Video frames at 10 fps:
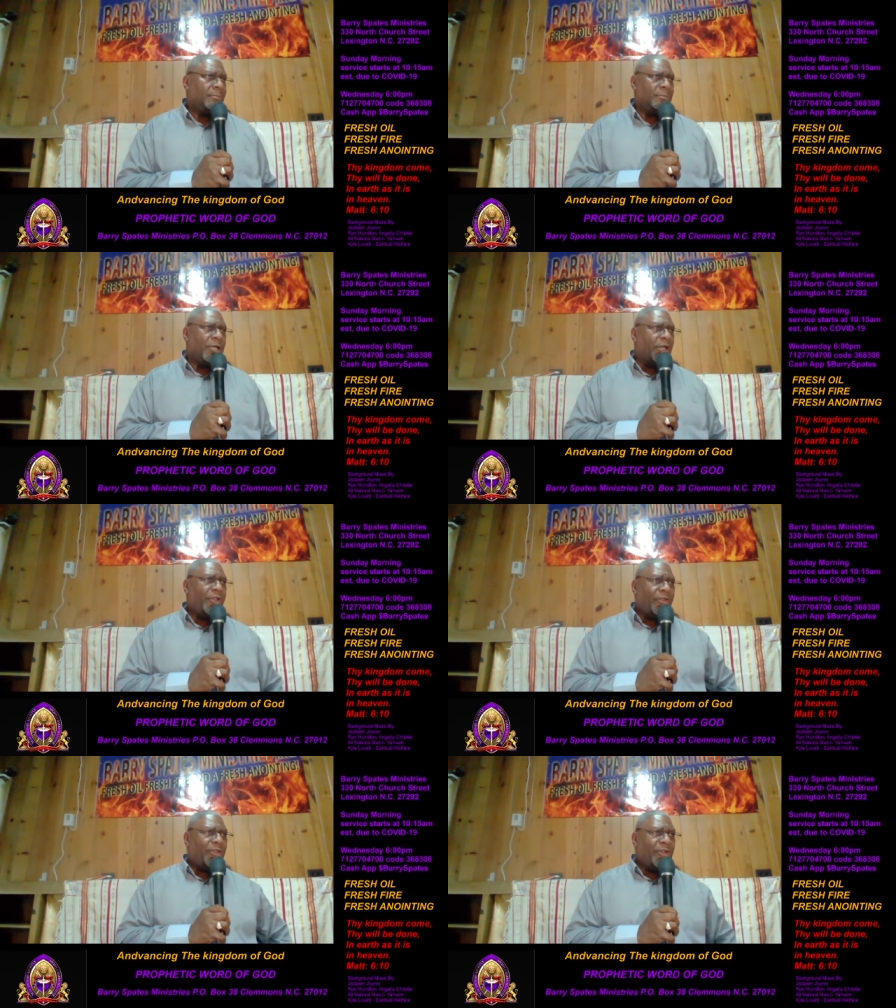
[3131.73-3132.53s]
No.
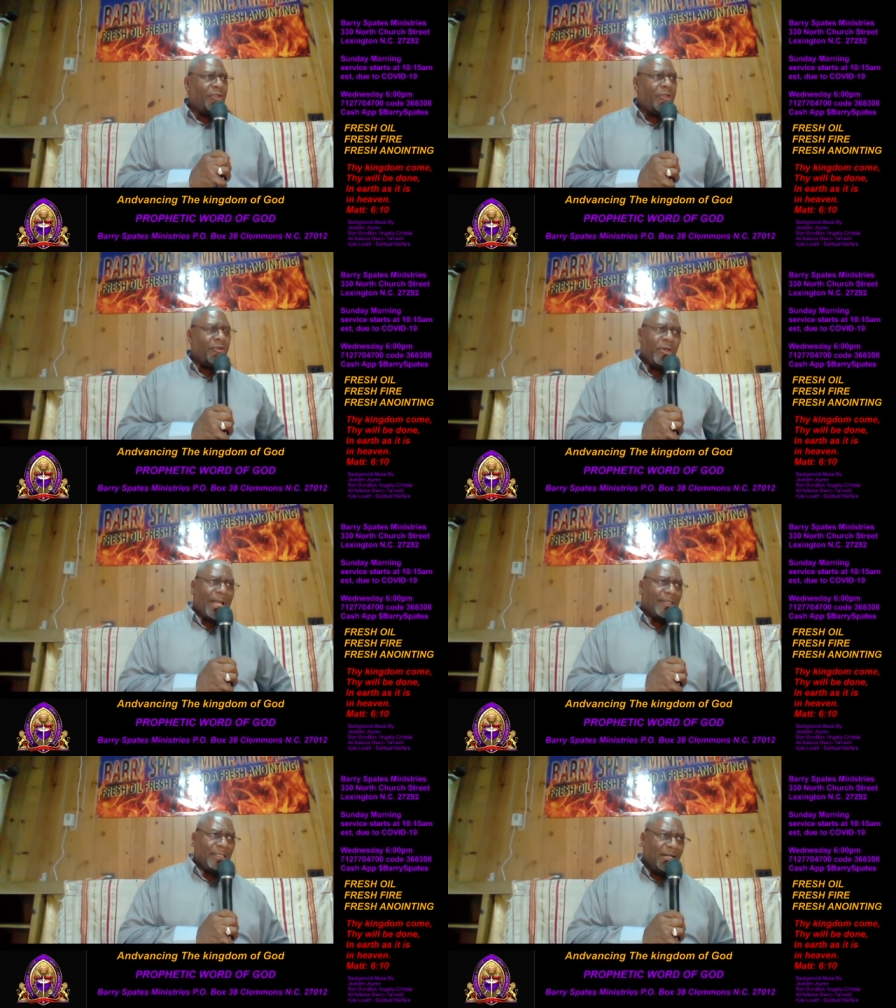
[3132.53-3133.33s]
You
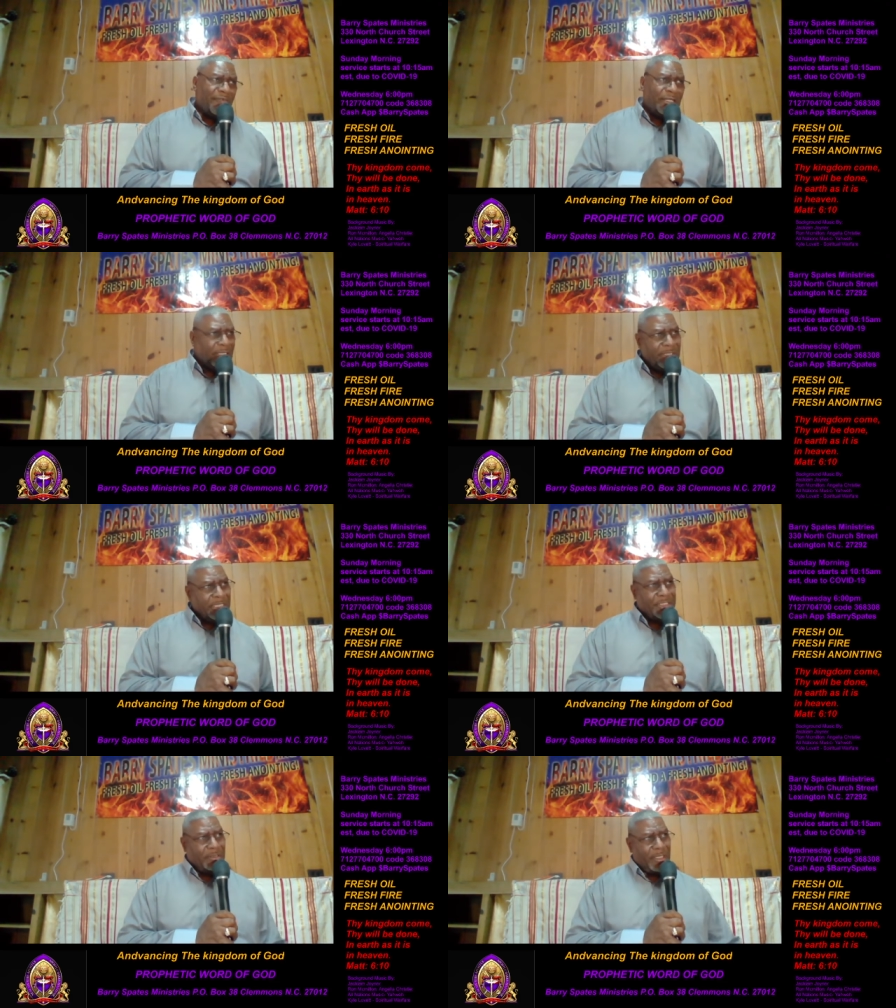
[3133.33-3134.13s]
got to love
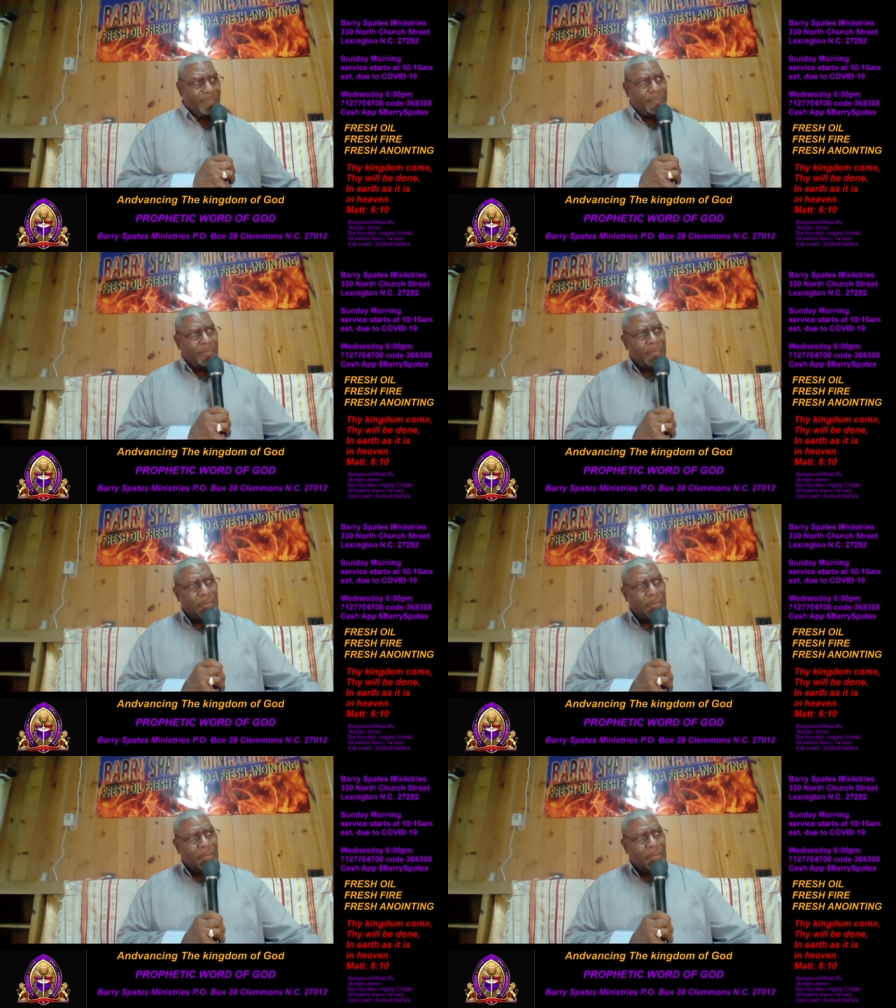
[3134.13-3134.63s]
unconditionally. Right.